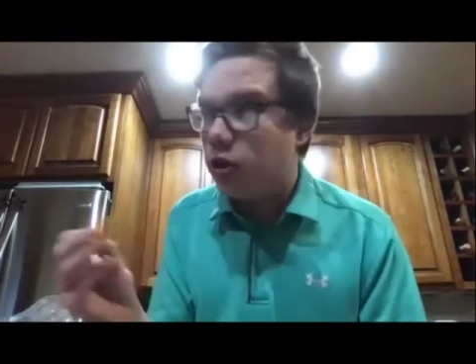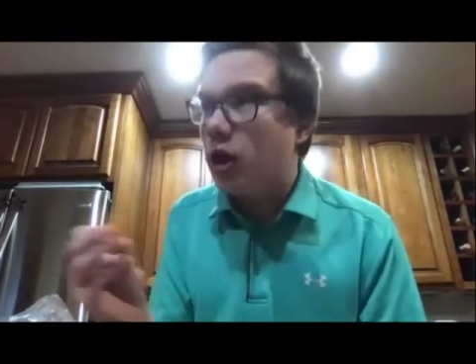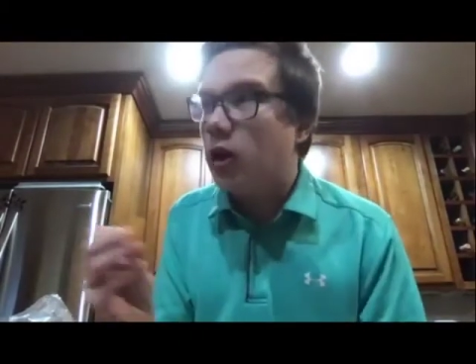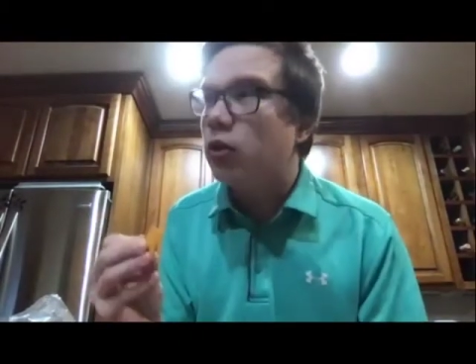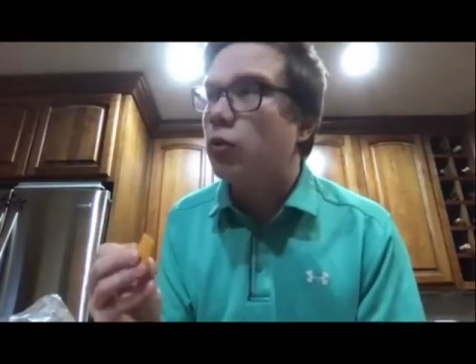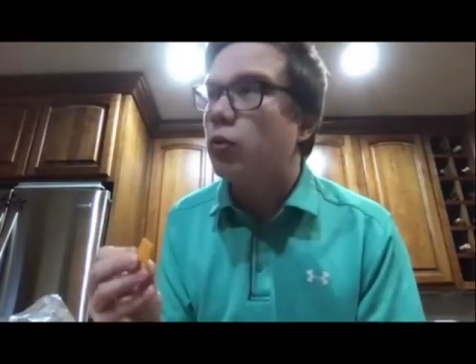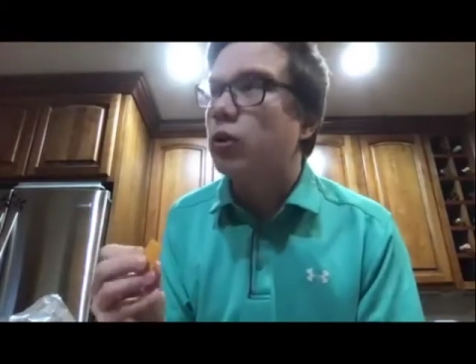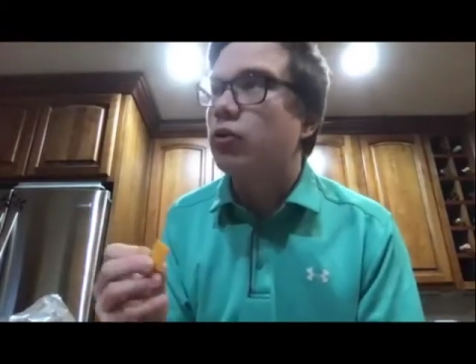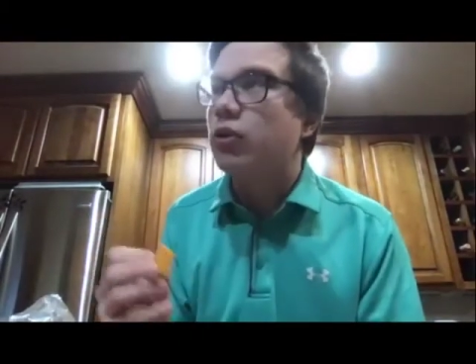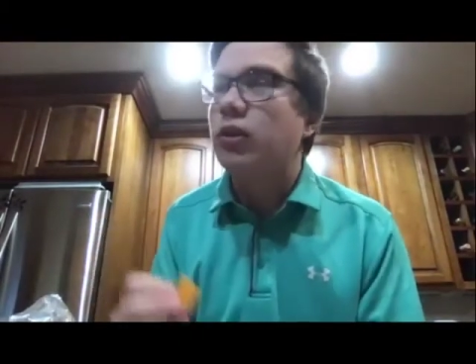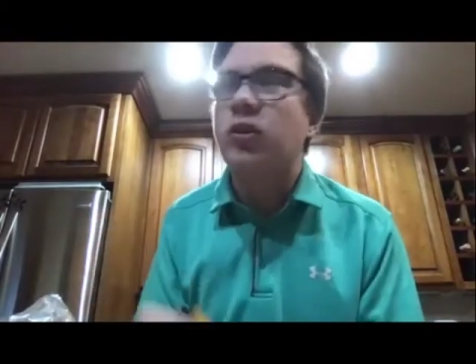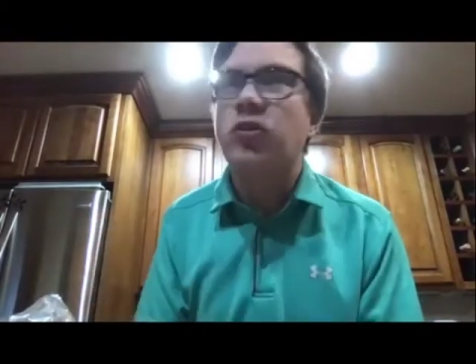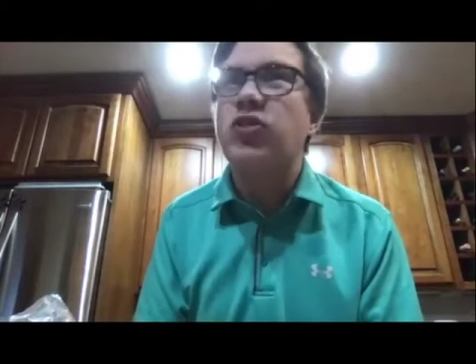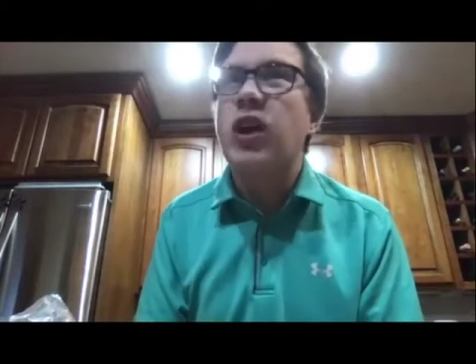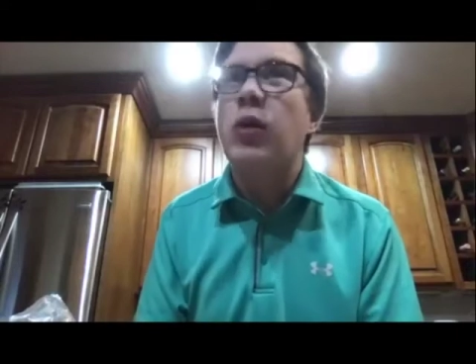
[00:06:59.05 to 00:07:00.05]
other ones, like
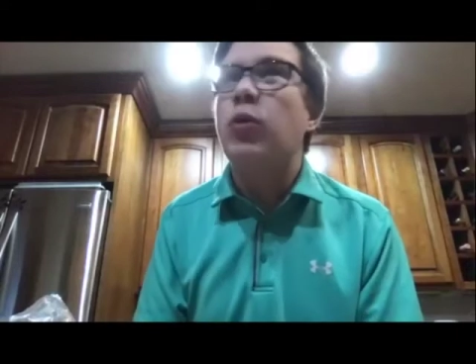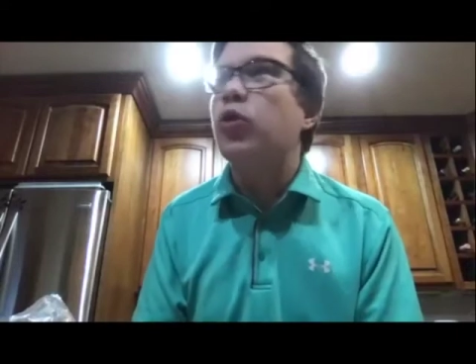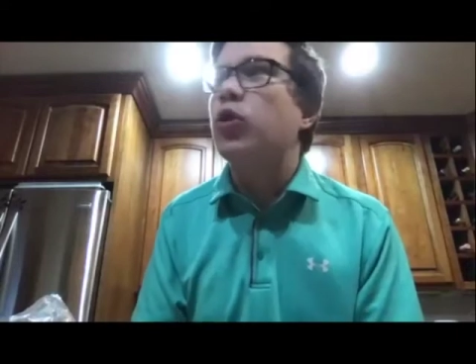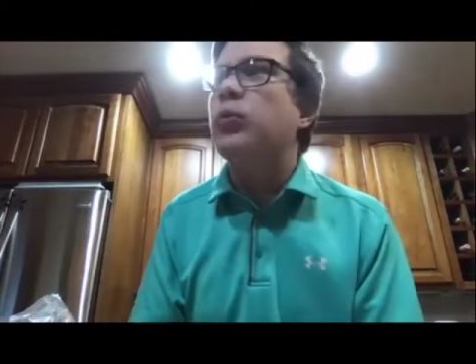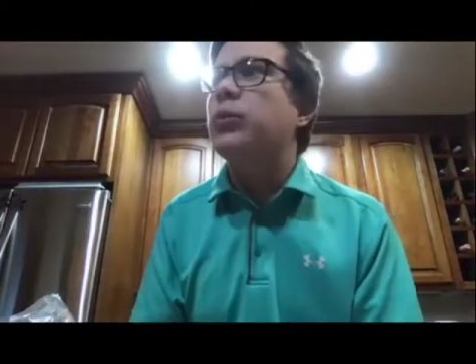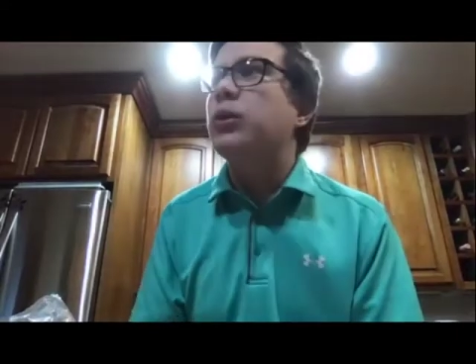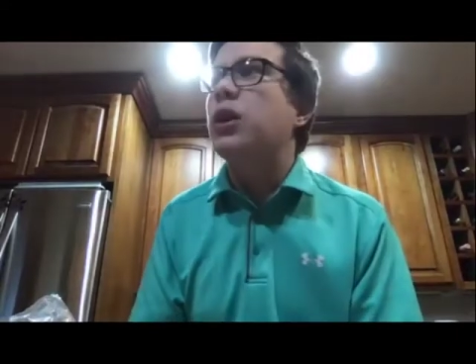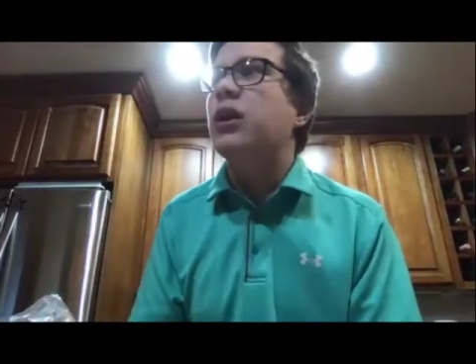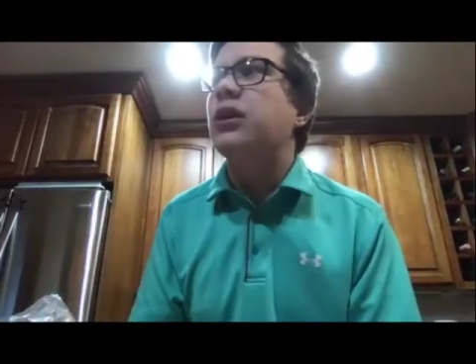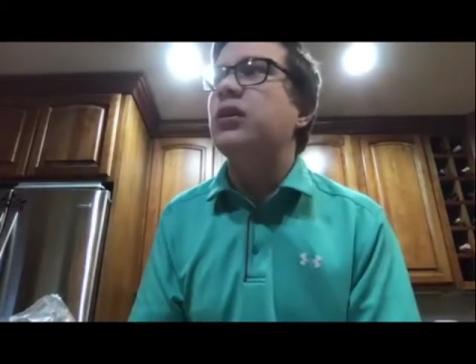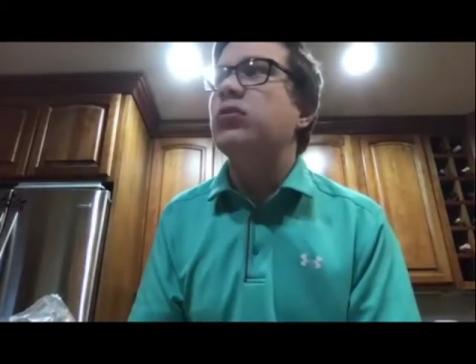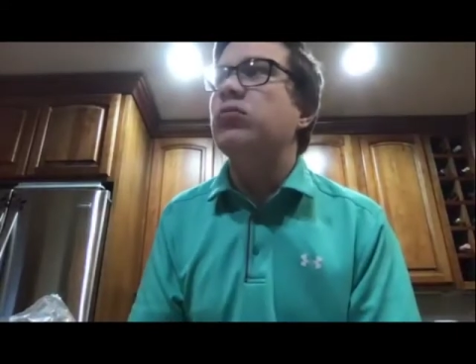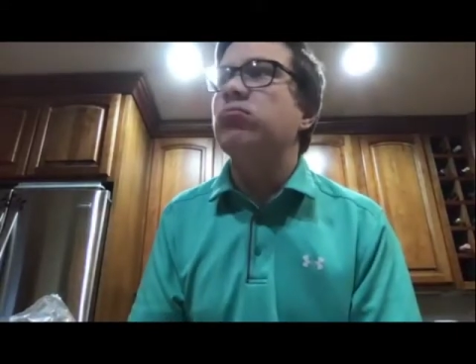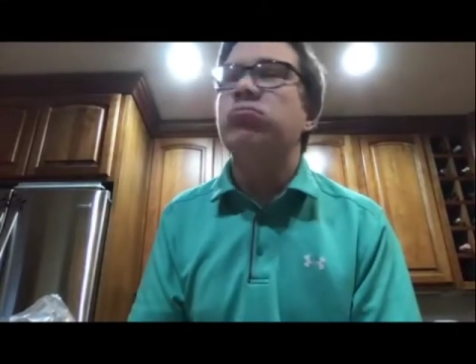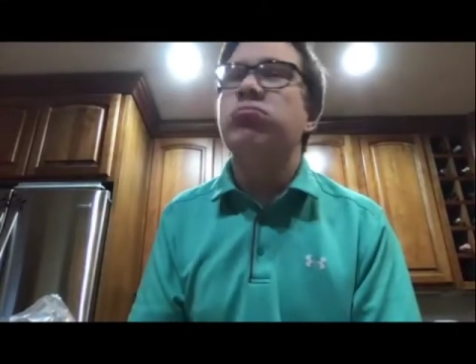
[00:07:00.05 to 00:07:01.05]
the sour cream and onion,